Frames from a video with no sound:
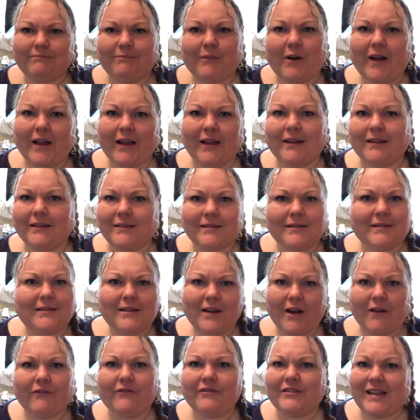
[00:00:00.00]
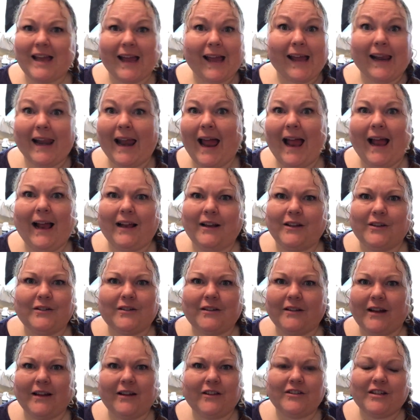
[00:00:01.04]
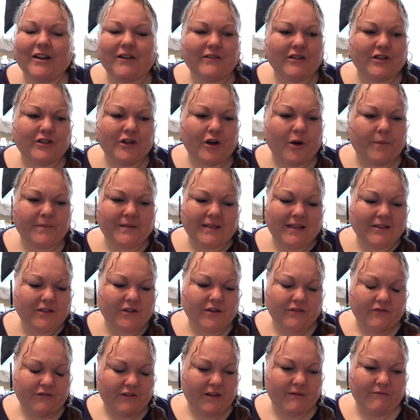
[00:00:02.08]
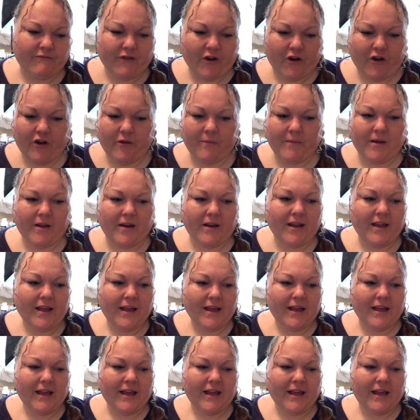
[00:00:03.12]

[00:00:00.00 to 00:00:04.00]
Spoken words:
buying stuff secondhand, like charity shops. It's good for the environment.